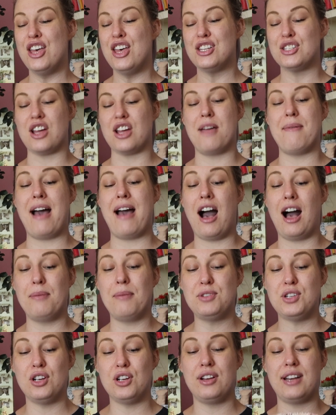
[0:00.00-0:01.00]
So I'm
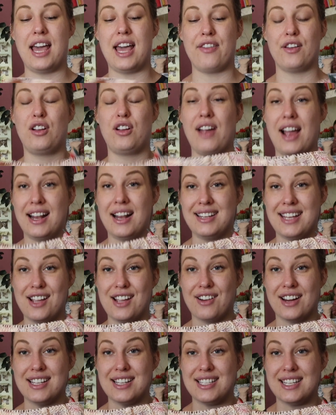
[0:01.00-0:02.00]
up to now the crown
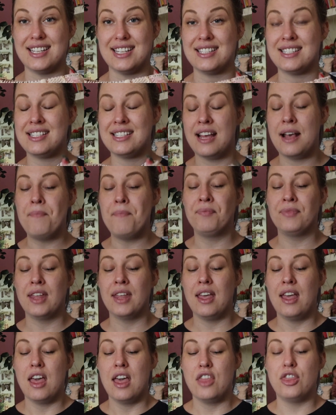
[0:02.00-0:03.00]
decreases.
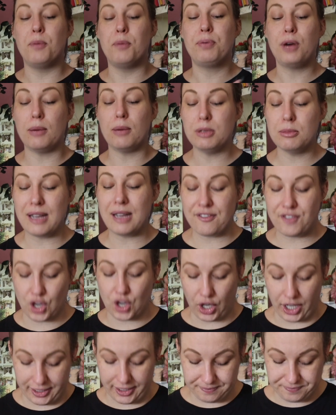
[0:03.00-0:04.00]
The problem I've
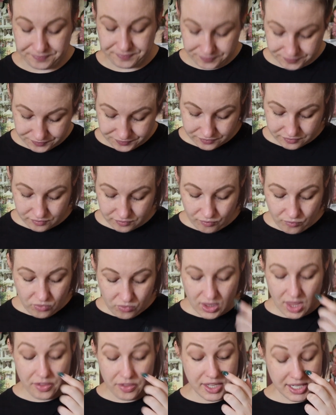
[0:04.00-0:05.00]
got,
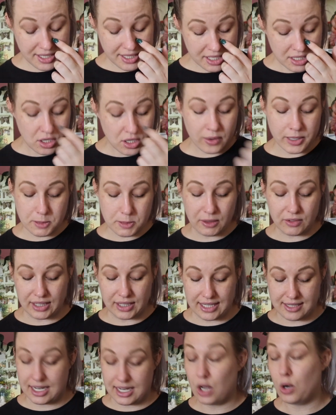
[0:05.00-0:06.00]
this is going to be
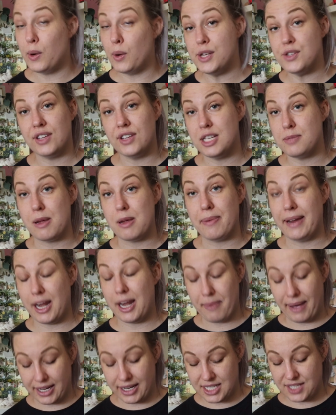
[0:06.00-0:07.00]
released. I always release my
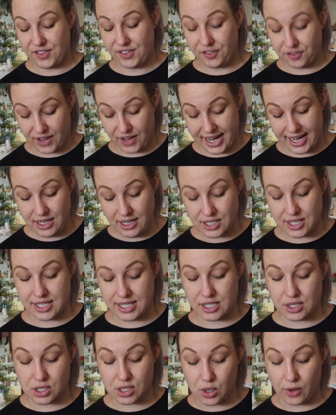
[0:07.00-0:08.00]
beanie patterns for free. So
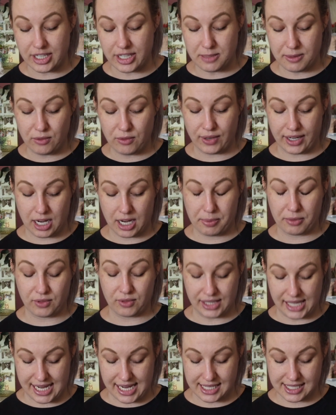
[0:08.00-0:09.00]
this is going to be written up and
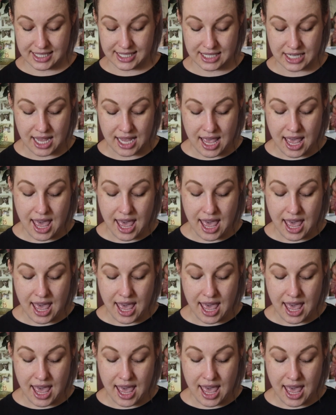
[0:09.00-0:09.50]
released.